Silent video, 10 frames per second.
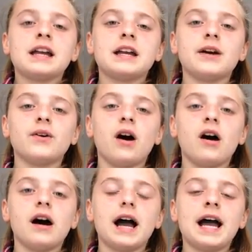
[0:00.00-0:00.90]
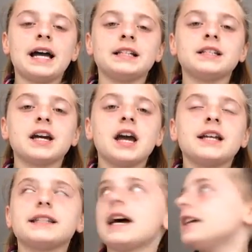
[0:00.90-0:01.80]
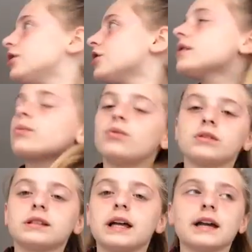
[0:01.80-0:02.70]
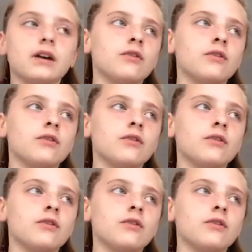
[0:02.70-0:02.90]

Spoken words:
kill her and Ted just was like